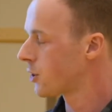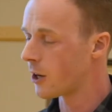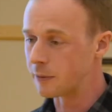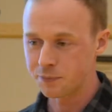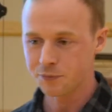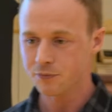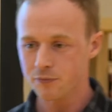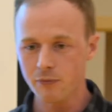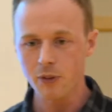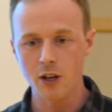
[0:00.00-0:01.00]
So
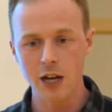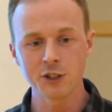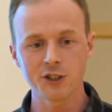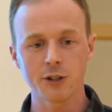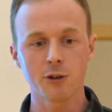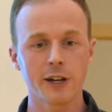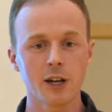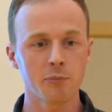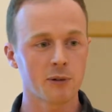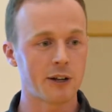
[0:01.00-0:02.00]
having set all
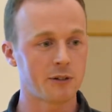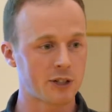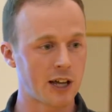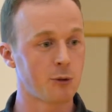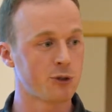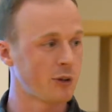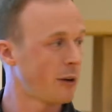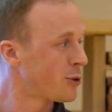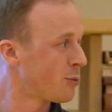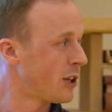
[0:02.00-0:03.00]
that up, and that
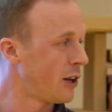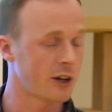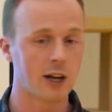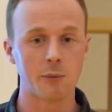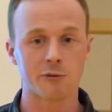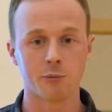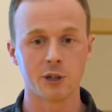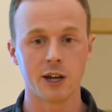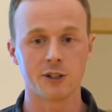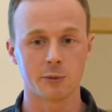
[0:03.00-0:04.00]
was with a lot of help
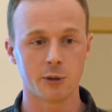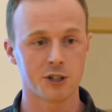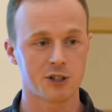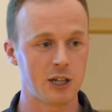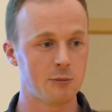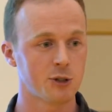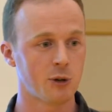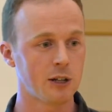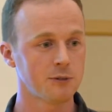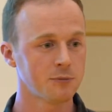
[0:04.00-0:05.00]
from the AWS team
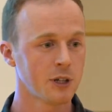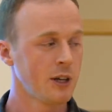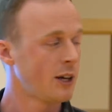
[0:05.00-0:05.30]
as well,